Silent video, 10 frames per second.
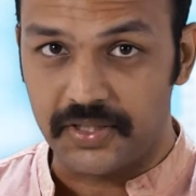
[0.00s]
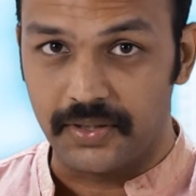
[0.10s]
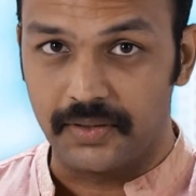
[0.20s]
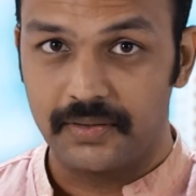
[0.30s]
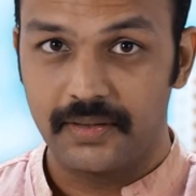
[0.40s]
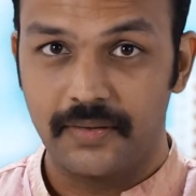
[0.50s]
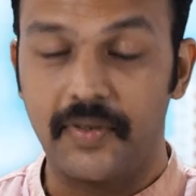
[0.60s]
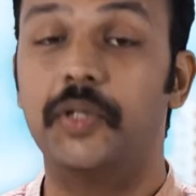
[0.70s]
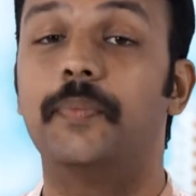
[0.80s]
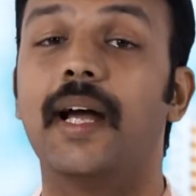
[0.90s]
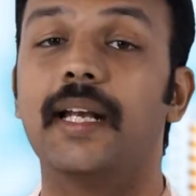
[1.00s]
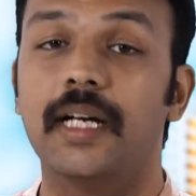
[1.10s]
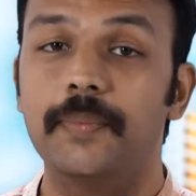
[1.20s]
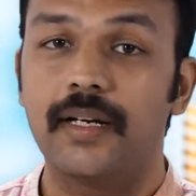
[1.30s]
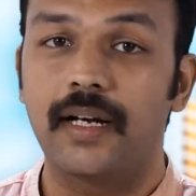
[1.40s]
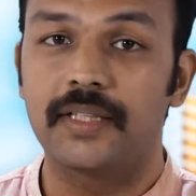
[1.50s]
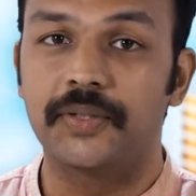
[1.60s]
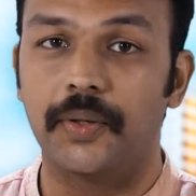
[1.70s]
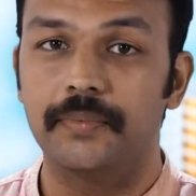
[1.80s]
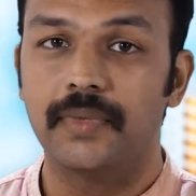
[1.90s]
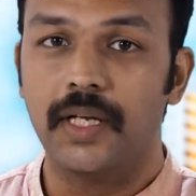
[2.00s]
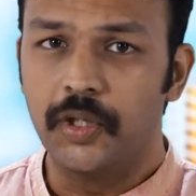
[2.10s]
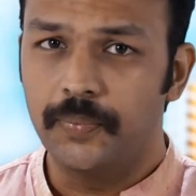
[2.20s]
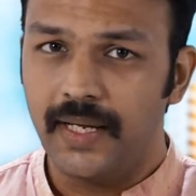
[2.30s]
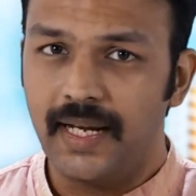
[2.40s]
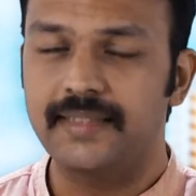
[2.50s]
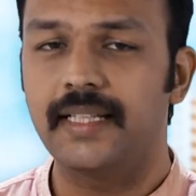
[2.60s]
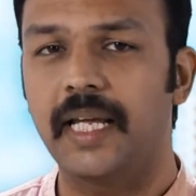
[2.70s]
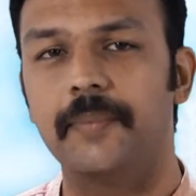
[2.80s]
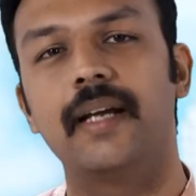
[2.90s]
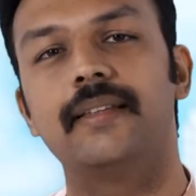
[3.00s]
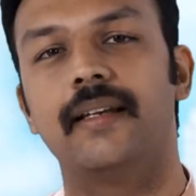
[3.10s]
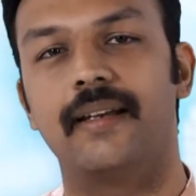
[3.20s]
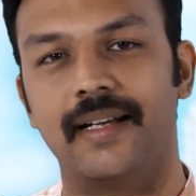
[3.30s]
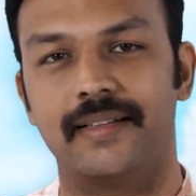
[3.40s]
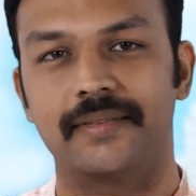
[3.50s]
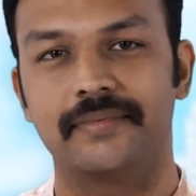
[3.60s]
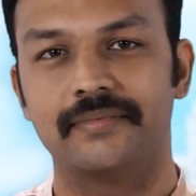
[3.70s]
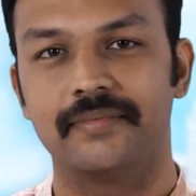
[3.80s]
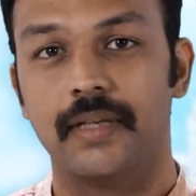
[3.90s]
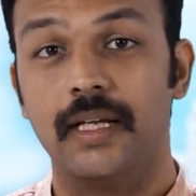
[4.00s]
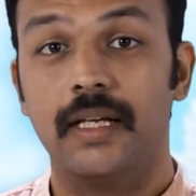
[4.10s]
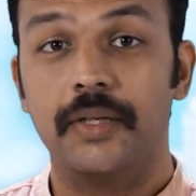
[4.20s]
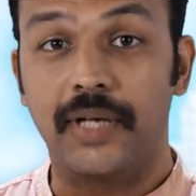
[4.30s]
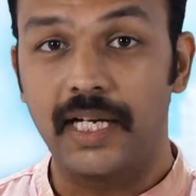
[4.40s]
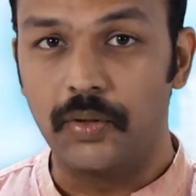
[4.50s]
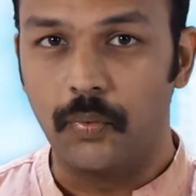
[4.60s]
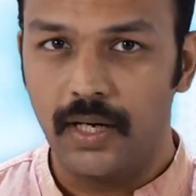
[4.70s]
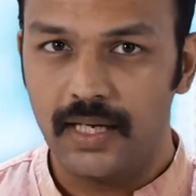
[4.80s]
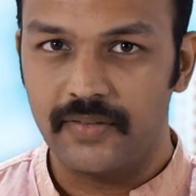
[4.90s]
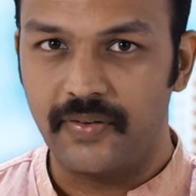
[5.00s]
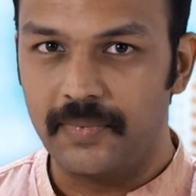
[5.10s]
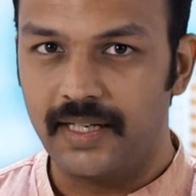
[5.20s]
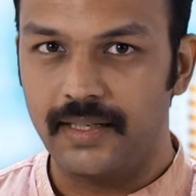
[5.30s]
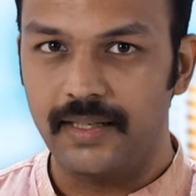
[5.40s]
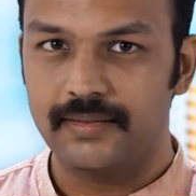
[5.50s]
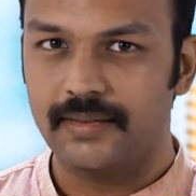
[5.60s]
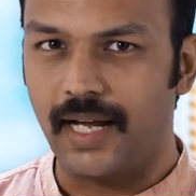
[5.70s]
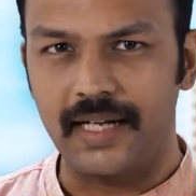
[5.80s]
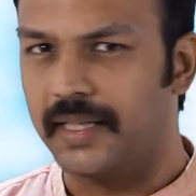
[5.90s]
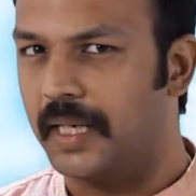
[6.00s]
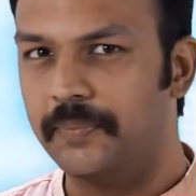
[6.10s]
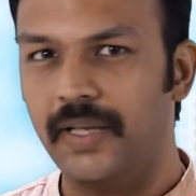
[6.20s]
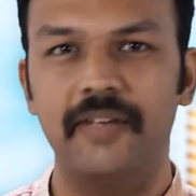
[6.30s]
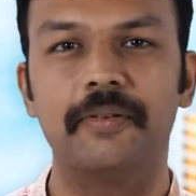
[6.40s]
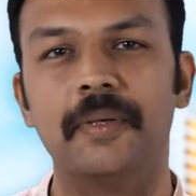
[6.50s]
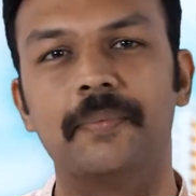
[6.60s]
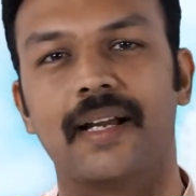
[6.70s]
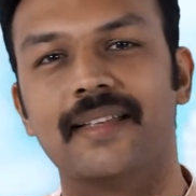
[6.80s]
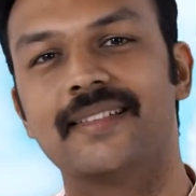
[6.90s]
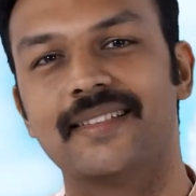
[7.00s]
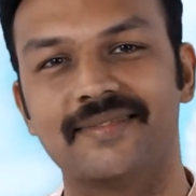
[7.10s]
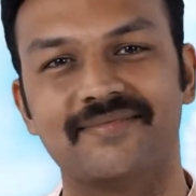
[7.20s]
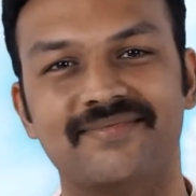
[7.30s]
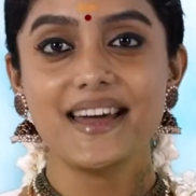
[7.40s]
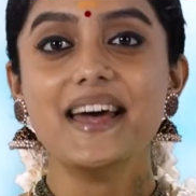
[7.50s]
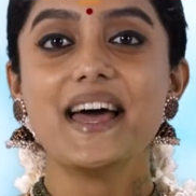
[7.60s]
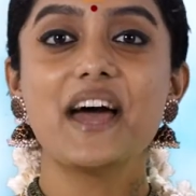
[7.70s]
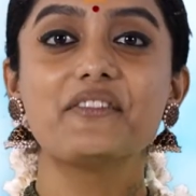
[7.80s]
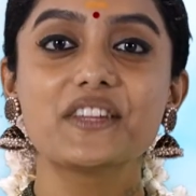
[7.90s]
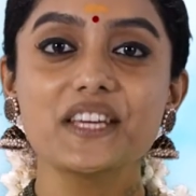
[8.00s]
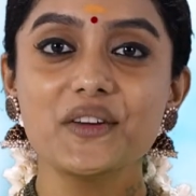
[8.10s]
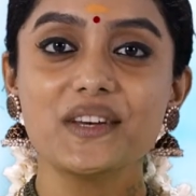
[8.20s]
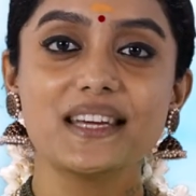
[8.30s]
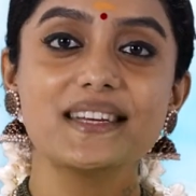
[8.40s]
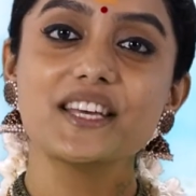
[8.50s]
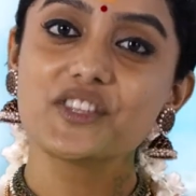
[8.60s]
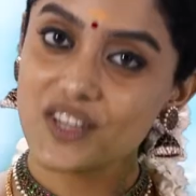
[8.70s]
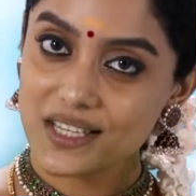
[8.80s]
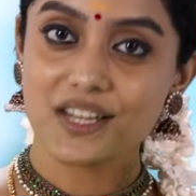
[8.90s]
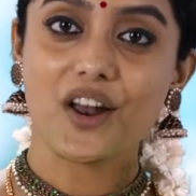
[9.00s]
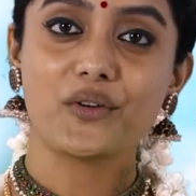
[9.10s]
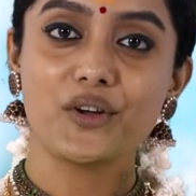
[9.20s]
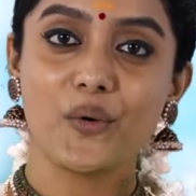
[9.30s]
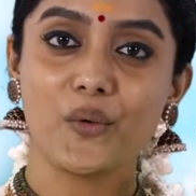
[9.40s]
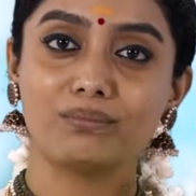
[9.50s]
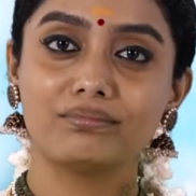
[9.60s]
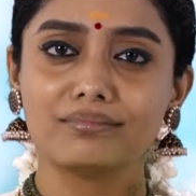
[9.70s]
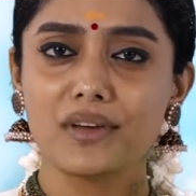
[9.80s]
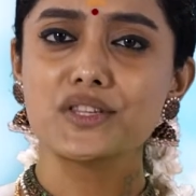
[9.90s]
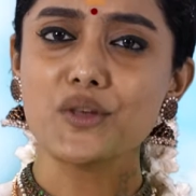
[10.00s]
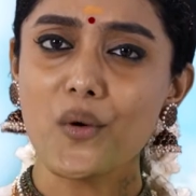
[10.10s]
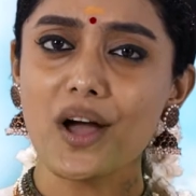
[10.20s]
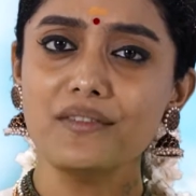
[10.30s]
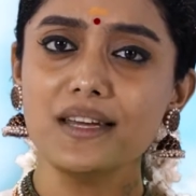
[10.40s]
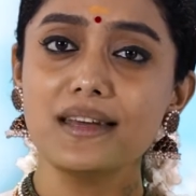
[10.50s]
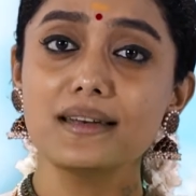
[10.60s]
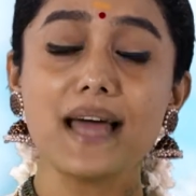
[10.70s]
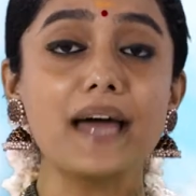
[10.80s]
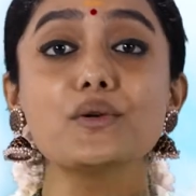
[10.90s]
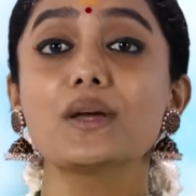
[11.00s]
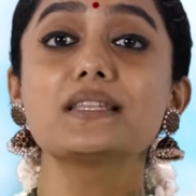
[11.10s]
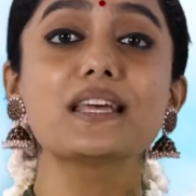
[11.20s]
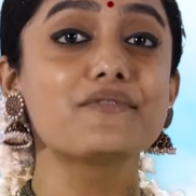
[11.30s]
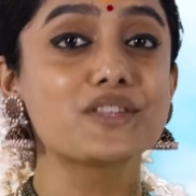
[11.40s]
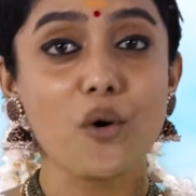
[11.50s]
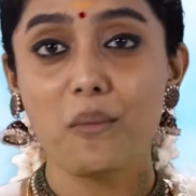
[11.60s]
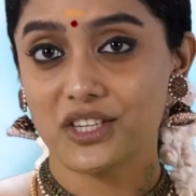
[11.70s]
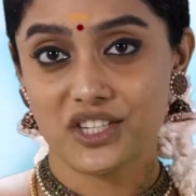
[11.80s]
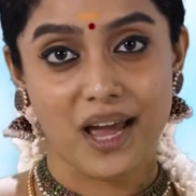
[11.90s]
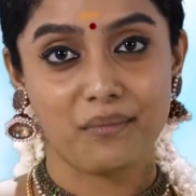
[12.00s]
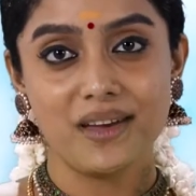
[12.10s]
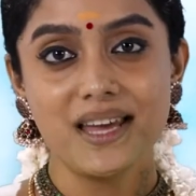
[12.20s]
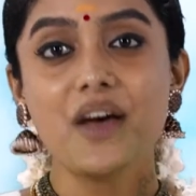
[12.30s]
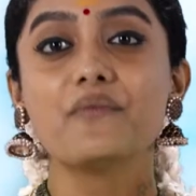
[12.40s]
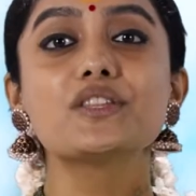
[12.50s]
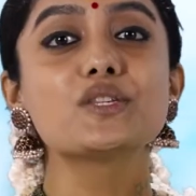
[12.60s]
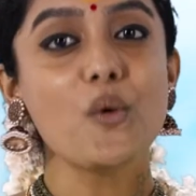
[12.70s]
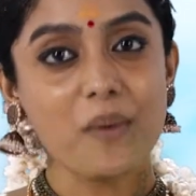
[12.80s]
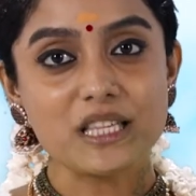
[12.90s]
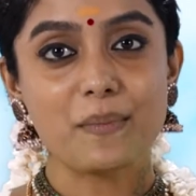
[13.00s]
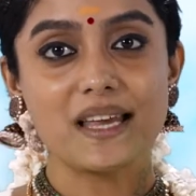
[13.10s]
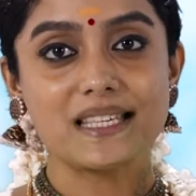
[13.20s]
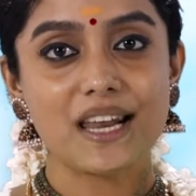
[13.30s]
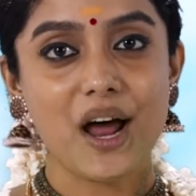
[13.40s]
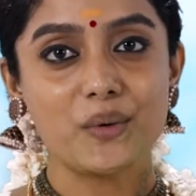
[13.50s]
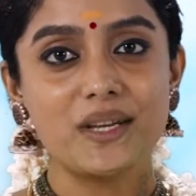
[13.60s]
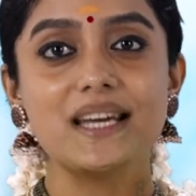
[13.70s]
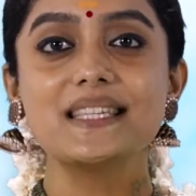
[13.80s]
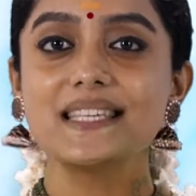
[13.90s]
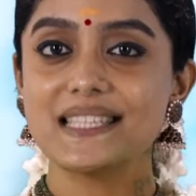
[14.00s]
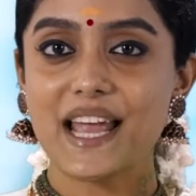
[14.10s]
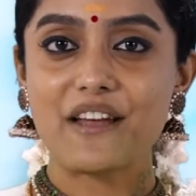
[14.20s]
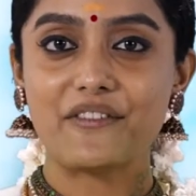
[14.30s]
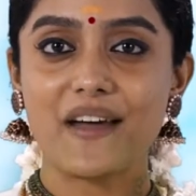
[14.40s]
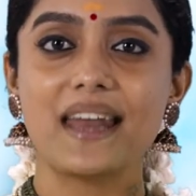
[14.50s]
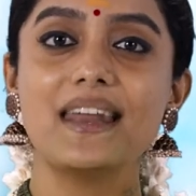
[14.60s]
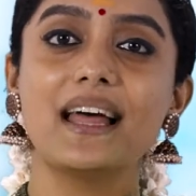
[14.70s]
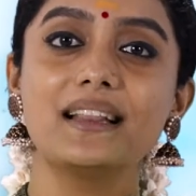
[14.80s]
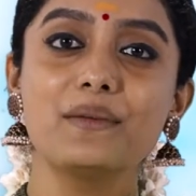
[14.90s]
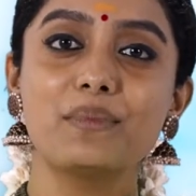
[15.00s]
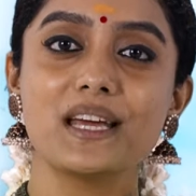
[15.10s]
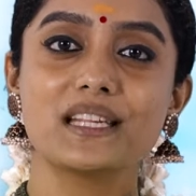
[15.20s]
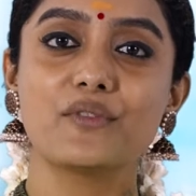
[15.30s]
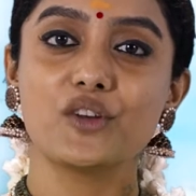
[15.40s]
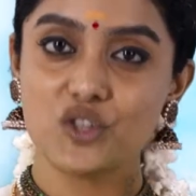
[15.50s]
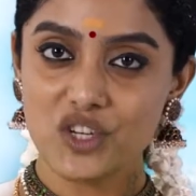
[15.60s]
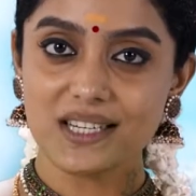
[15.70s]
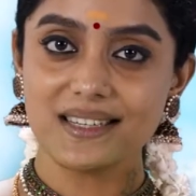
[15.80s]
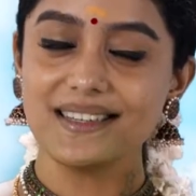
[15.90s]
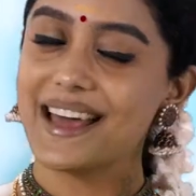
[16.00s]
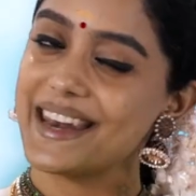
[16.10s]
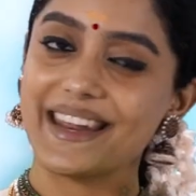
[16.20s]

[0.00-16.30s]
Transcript: assured, when you buy an Urbanrise home, you pay lesser EMI than rent. You get a world of amenities at an unbelievable price. Everything you need is just around your home. So convenient and you can save so much time. With so much space around, it's a safe and healthy place for your children and